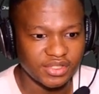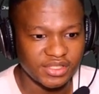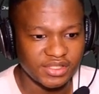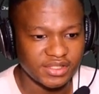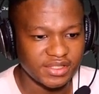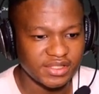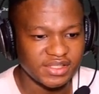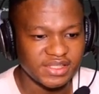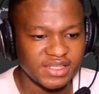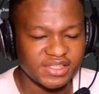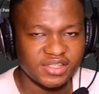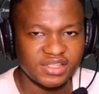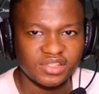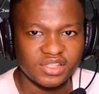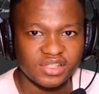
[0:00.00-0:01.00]
it sees it as
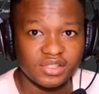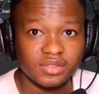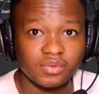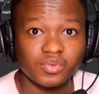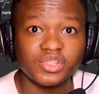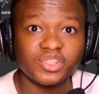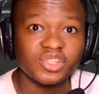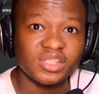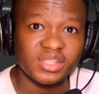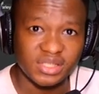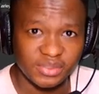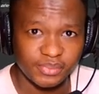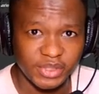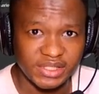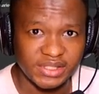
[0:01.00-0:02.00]
digits, which is
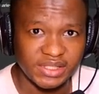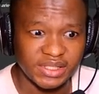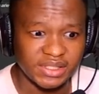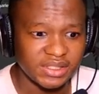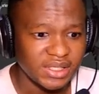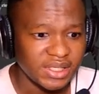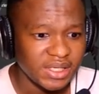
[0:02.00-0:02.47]
expected.